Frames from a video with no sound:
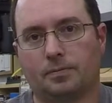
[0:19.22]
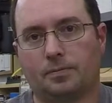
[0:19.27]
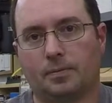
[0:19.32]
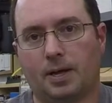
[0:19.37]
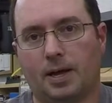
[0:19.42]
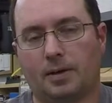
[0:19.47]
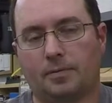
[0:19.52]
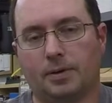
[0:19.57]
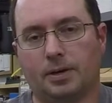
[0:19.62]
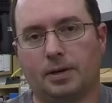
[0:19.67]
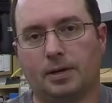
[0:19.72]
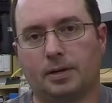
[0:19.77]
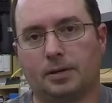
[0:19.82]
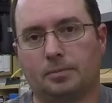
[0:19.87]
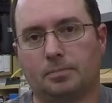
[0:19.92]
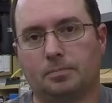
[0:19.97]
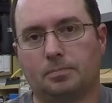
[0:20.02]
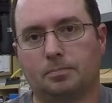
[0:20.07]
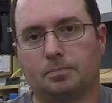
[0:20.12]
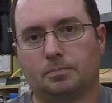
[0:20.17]
have a
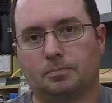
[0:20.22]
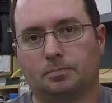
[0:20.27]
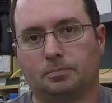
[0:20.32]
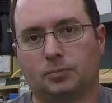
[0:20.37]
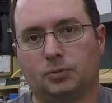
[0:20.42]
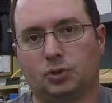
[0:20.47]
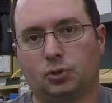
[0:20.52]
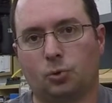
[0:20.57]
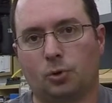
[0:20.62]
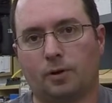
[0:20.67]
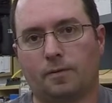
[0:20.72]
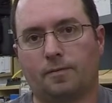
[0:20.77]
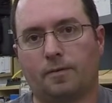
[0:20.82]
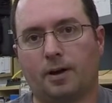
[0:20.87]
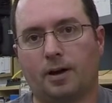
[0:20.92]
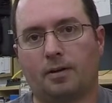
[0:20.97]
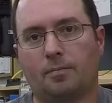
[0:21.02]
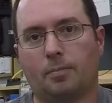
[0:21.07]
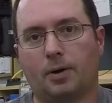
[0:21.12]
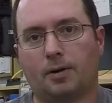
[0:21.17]

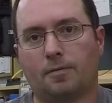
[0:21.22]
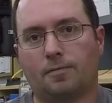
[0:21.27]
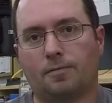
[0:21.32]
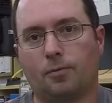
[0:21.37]
25 by